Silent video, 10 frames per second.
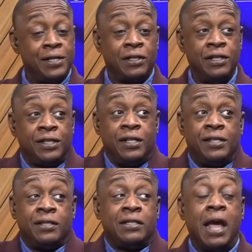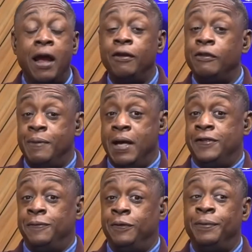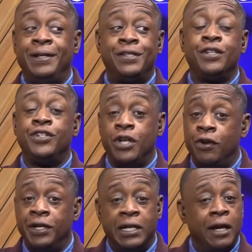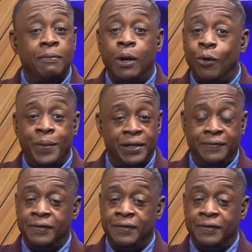Listen, it's entirely possible, but it's a journey, not a moment.